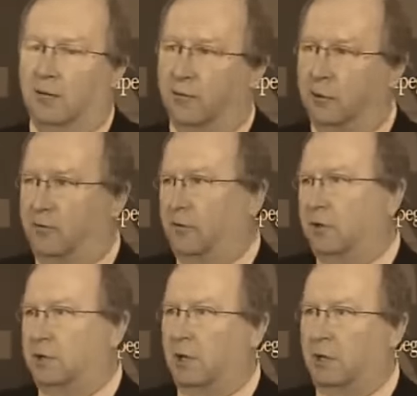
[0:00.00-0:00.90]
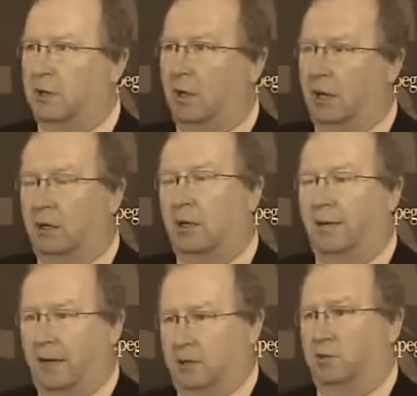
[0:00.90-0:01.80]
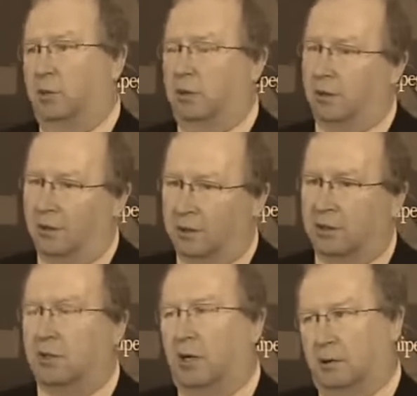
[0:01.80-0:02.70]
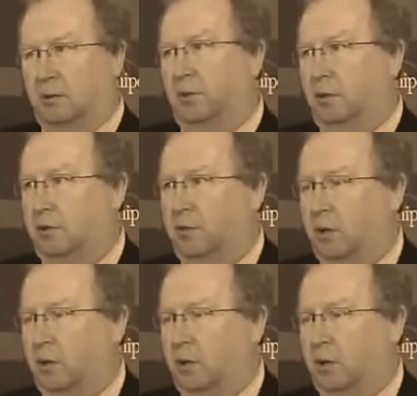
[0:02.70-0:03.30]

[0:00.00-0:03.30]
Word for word: if we're first out of the gate, and that's what this announcement